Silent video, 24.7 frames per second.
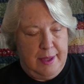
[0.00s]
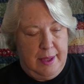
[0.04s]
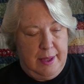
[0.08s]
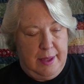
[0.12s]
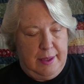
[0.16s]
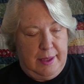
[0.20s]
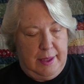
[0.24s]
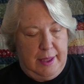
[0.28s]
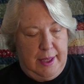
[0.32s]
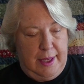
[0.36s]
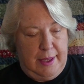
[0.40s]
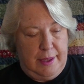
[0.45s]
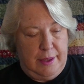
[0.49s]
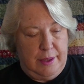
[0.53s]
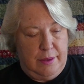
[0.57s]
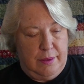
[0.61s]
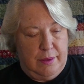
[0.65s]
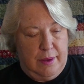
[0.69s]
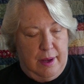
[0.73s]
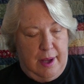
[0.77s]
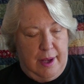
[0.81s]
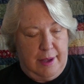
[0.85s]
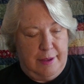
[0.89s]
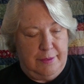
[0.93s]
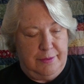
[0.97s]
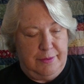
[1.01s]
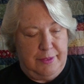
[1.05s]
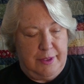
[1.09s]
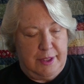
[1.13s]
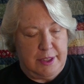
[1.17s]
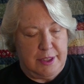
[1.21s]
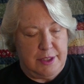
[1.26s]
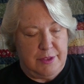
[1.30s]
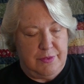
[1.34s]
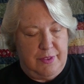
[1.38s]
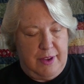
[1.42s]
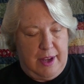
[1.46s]
Let your hot
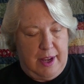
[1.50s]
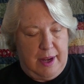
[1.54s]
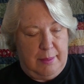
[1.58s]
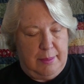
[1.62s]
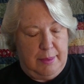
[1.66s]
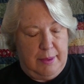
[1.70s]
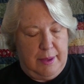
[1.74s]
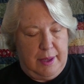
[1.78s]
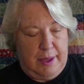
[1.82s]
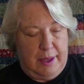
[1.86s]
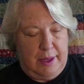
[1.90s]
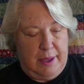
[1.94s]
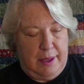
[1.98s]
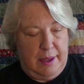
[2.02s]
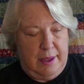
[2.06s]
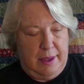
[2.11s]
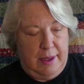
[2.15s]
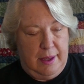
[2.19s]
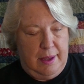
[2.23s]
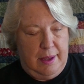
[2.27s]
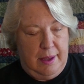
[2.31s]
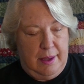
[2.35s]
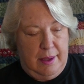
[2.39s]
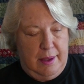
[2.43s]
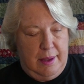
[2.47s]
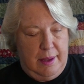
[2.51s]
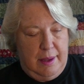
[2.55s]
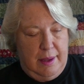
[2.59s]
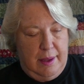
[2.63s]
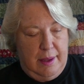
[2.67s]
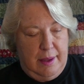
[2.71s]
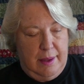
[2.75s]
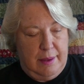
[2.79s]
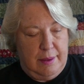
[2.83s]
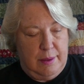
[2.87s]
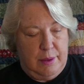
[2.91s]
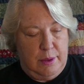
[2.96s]
fix fabric
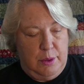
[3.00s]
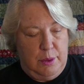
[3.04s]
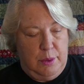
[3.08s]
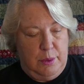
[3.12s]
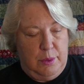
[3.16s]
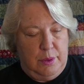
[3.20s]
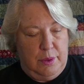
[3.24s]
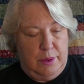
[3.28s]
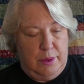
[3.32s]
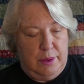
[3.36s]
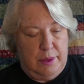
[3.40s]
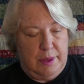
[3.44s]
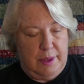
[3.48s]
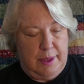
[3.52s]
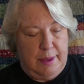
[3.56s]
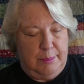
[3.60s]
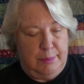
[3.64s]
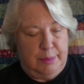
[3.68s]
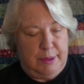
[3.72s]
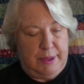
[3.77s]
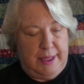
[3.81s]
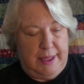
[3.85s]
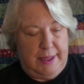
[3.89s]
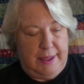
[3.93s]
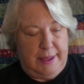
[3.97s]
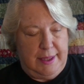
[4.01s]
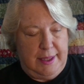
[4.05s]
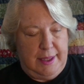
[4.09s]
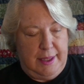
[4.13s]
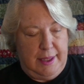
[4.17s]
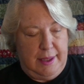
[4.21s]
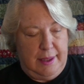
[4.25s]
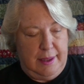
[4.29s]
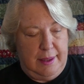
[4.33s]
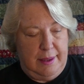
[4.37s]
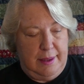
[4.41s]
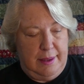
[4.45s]
cool
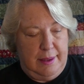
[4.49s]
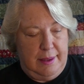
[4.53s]
completely.